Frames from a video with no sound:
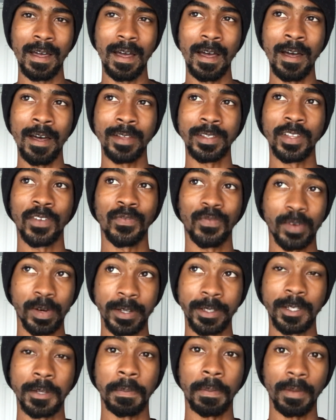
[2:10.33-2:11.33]
of
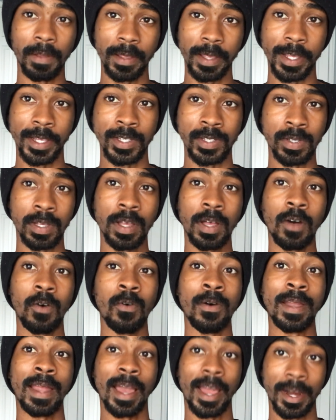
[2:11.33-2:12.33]
defunding the police
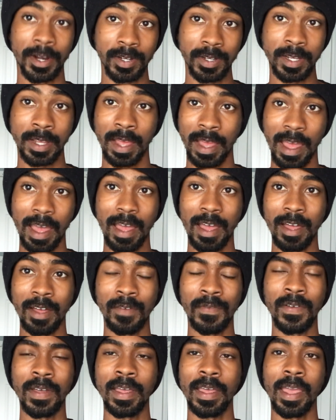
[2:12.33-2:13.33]
would actually
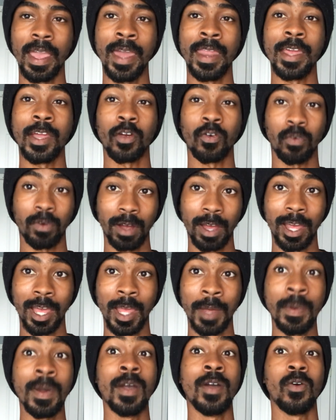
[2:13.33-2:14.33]
have in a
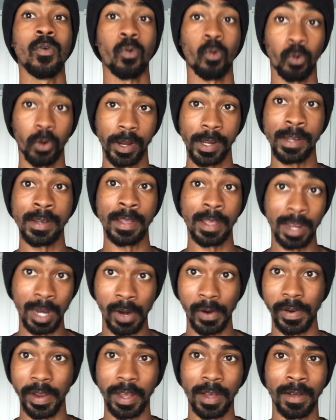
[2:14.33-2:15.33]
crime-ridden
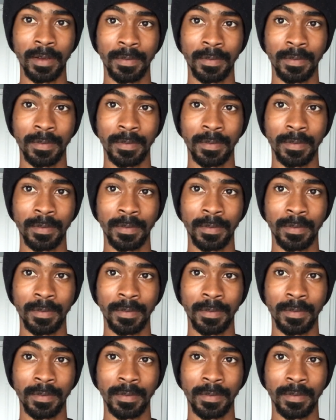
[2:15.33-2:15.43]
area.